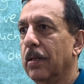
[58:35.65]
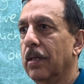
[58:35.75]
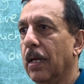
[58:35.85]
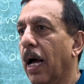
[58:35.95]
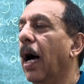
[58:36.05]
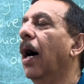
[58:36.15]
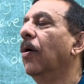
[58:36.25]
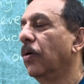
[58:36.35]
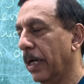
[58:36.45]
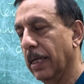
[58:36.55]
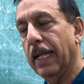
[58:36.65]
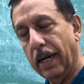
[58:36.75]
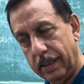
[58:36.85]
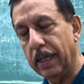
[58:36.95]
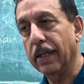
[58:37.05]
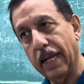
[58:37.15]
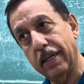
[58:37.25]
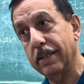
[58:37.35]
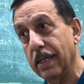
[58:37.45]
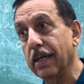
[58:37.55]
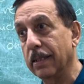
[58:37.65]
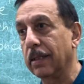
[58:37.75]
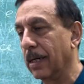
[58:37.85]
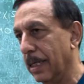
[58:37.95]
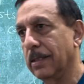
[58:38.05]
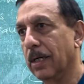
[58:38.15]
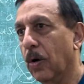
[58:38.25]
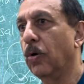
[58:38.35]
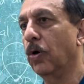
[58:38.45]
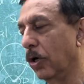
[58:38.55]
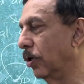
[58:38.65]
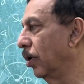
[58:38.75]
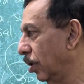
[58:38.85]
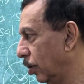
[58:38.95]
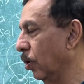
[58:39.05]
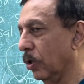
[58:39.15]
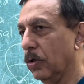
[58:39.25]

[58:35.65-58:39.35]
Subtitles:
Okay. That is another condition. Oh, good. Good.